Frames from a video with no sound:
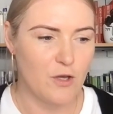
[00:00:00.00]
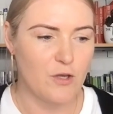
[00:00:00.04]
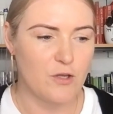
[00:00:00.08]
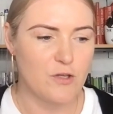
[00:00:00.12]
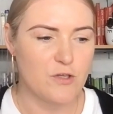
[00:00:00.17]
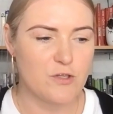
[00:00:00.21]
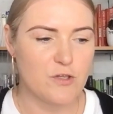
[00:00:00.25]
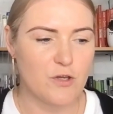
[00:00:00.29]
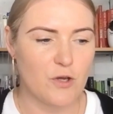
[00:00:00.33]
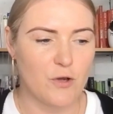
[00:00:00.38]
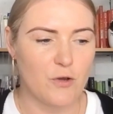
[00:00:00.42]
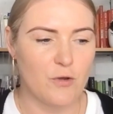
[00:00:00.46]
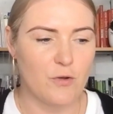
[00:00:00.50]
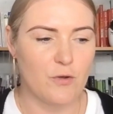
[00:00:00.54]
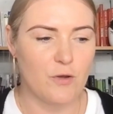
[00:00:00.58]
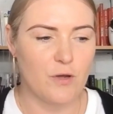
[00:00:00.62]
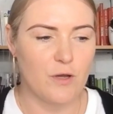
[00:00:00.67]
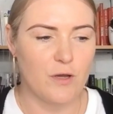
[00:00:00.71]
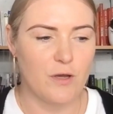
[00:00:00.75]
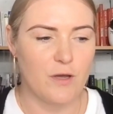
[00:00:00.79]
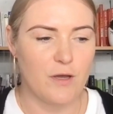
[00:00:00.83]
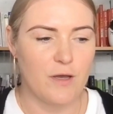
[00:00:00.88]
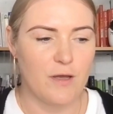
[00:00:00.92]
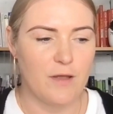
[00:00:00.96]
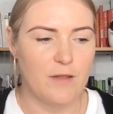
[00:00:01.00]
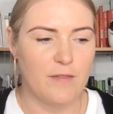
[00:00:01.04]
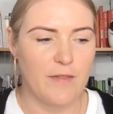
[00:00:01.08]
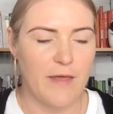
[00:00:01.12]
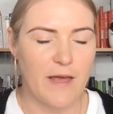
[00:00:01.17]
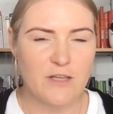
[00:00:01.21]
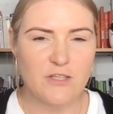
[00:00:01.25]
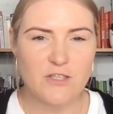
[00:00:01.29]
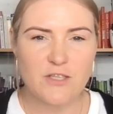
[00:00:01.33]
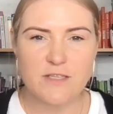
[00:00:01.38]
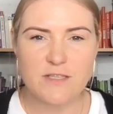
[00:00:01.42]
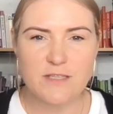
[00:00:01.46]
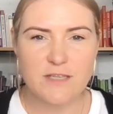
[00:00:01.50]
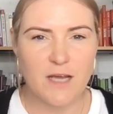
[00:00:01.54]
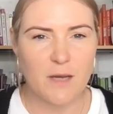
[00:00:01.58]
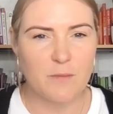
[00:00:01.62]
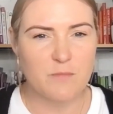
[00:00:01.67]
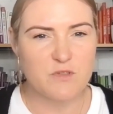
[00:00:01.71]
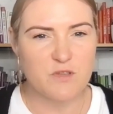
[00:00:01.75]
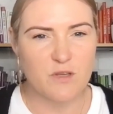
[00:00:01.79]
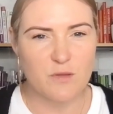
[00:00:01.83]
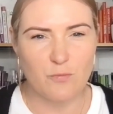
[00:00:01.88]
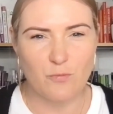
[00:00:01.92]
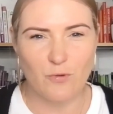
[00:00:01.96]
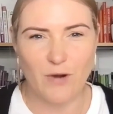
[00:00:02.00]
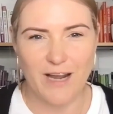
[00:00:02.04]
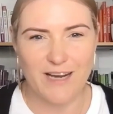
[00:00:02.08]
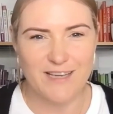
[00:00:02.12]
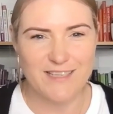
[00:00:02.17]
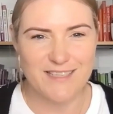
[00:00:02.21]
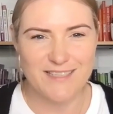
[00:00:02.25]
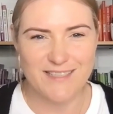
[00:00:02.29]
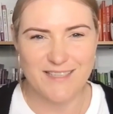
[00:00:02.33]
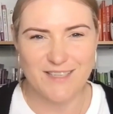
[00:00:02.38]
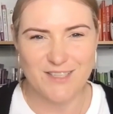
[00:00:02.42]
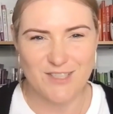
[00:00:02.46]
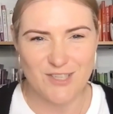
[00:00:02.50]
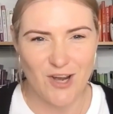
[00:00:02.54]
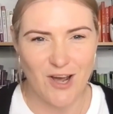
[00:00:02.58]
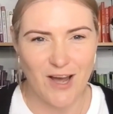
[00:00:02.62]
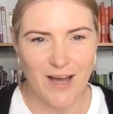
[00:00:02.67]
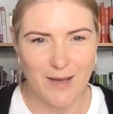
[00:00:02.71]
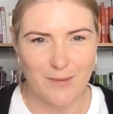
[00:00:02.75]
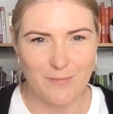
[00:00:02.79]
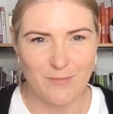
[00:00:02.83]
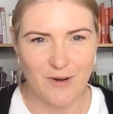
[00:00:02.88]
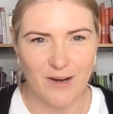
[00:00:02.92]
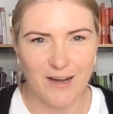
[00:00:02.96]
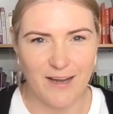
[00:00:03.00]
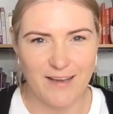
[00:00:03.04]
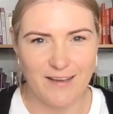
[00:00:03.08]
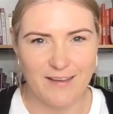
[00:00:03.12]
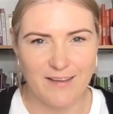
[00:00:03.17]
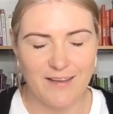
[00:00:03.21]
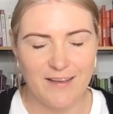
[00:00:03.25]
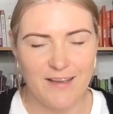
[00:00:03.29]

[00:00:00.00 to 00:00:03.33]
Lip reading: So that just comes with practice and time, right?